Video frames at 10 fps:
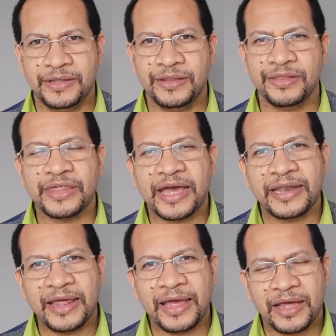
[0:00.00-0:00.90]

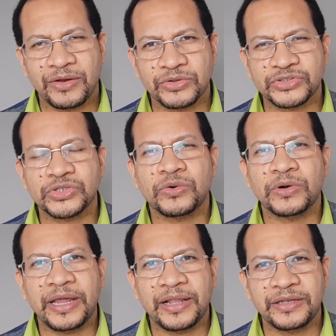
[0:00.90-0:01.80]
than adults
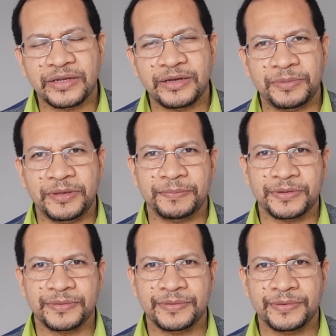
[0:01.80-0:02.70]
or elderly people?
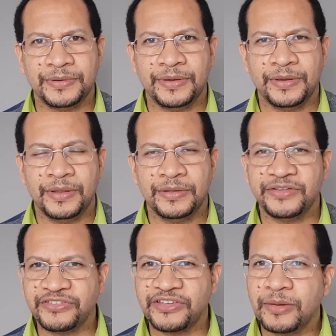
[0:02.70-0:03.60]

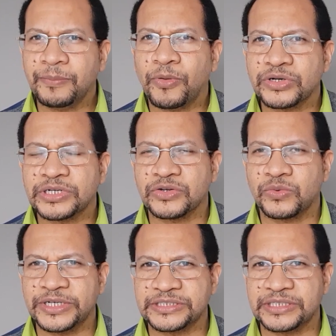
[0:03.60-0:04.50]
This is an important
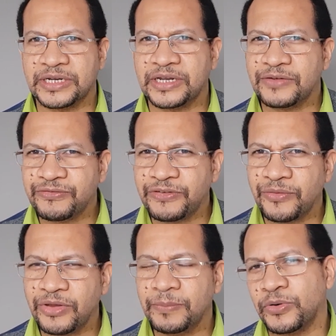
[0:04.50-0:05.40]
question and a
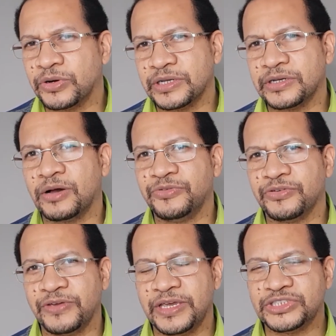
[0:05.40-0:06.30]
very important
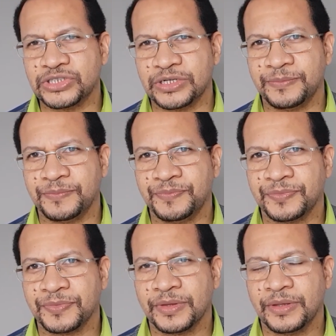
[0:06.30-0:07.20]
observation.
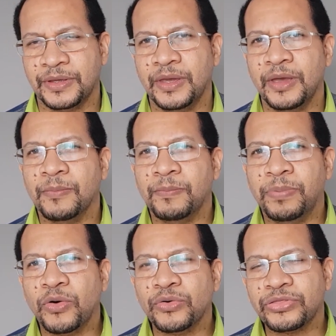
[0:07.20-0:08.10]

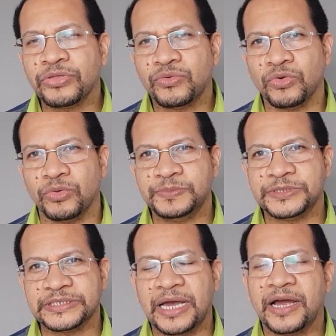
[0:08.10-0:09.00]
Both
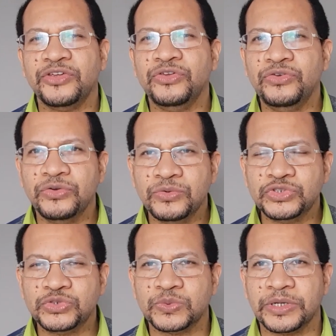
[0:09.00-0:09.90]
groups are
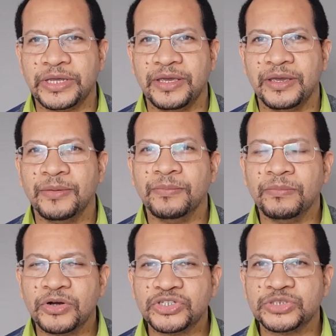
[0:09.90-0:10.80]
usually
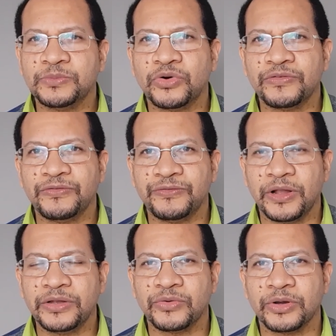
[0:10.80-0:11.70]
much more
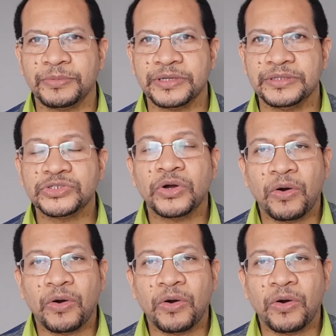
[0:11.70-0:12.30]
vulnerable to